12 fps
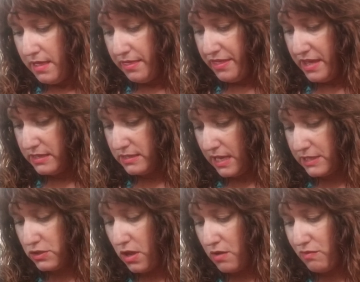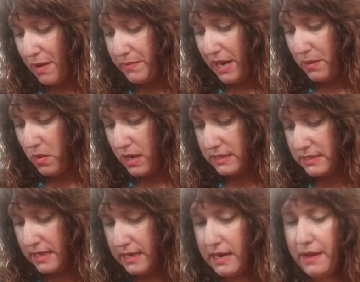This I saw right when I walked
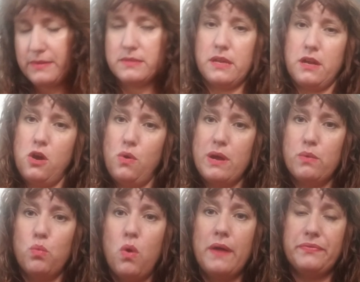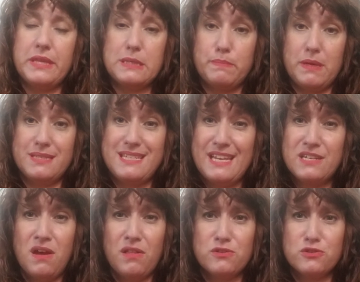in and I was like, oh, I want this, but
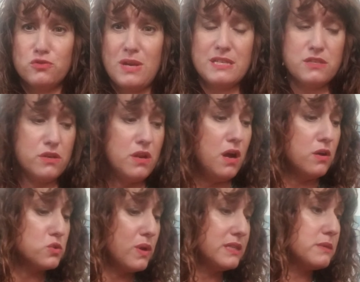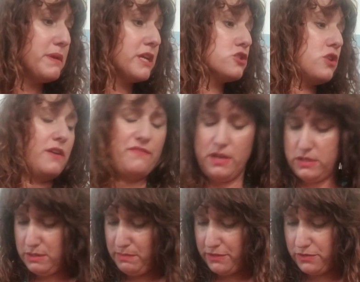$10 a dress? No, so I had to make sure I found
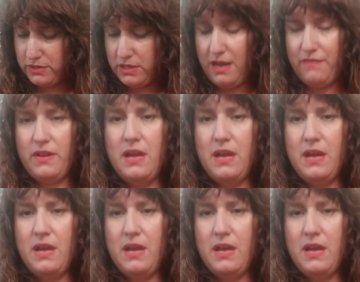some other stuff.